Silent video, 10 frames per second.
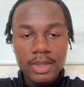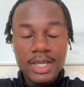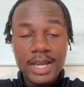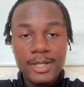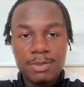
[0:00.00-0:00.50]

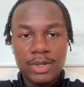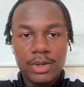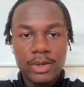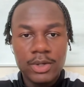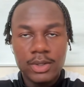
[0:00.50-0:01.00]
Yeah, it's
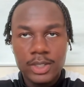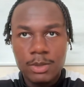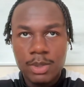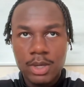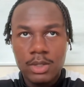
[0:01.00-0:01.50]
been good.
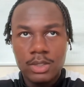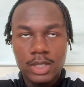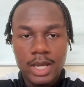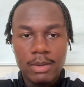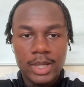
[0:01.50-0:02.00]
It's been good
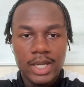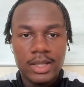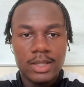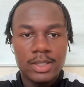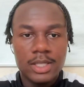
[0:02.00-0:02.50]
to get
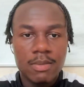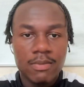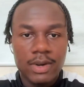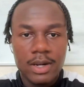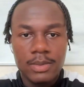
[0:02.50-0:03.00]
back in the
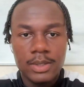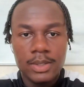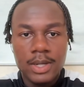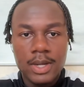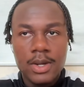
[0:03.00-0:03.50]
team
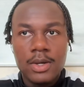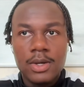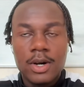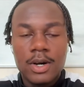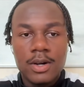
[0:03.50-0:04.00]
environment
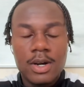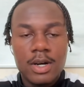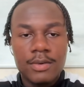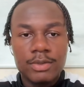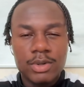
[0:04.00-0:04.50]

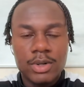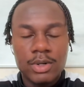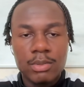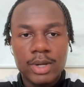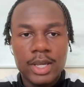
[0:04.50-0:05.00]
after a
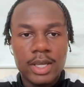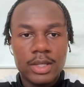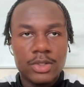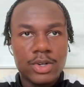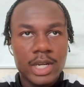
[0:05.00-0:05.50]
long
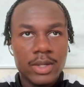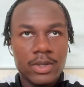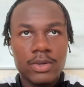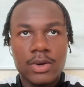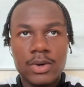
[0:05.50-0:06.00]
break and train
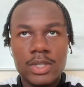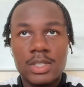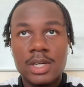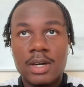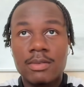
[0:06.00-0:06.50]
on your own
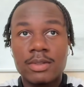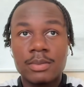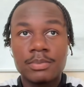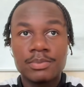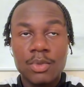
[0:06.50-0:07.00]
and stuff.
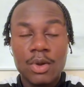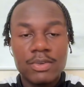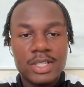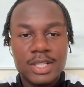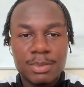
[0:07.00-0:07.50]

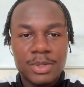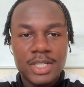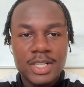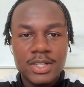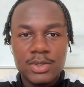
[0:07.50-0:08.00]
Obviously,
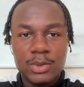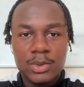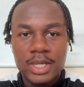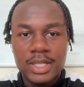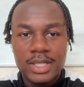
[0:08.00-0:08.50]
pre-season's
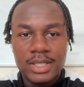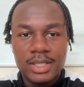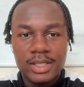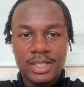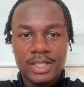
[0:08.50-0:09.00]
always
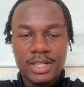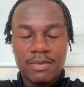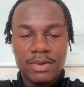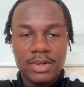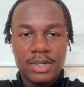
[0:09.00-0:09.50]
the
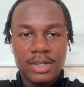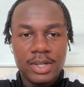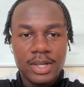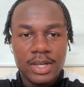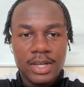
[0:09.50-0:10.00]

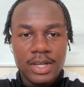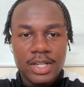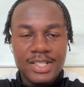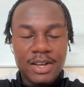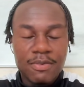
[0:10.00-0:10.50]

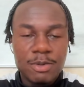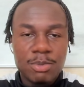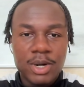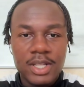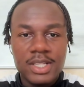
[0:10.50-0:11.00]

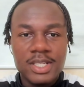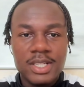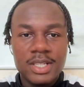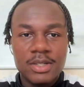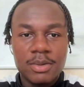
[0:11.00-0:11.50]
toughest part of the
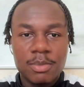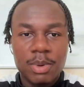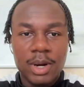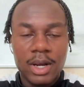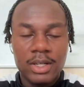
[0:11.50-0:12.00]
season,
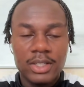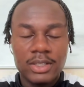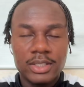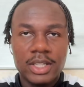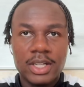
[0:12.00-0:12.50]
but
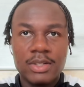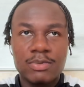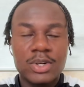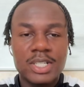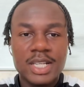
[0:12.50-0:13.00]

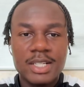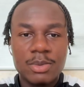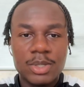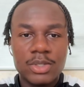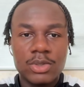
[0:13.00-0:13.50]
luckily for us, it
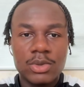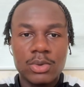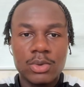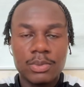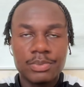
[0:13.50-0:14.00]
hasn't been
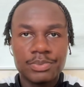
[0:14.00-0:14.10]
too